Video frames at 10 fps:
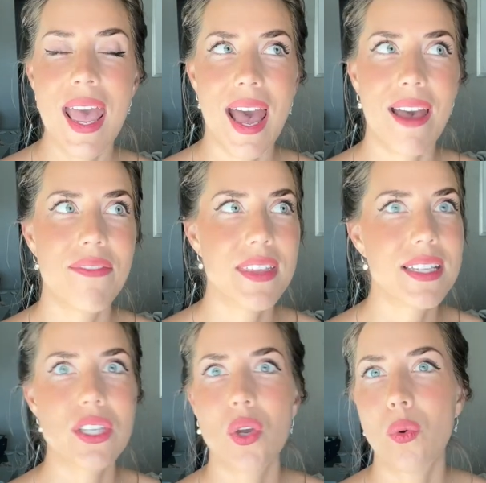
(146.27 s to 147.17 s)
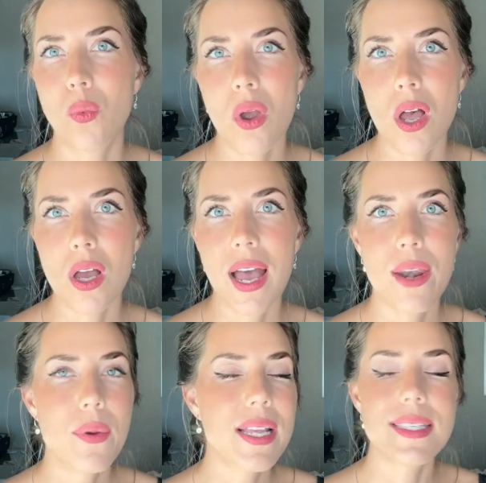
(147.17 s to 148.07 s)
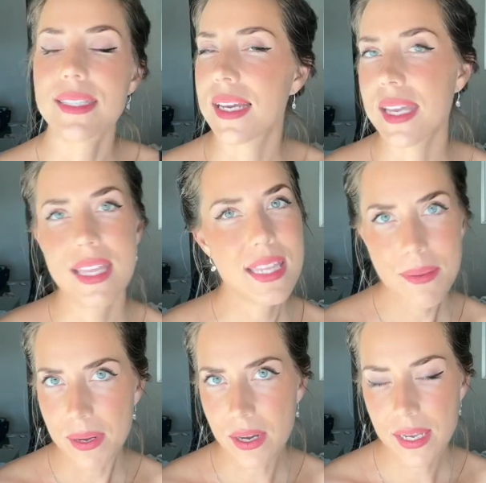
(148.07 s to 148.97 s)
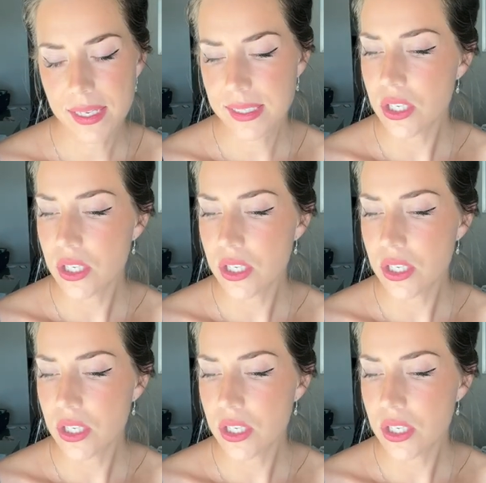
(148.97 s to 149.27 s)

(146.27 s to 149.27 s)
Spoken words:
have things that go wrong, I don't want to get stuck in the Americas,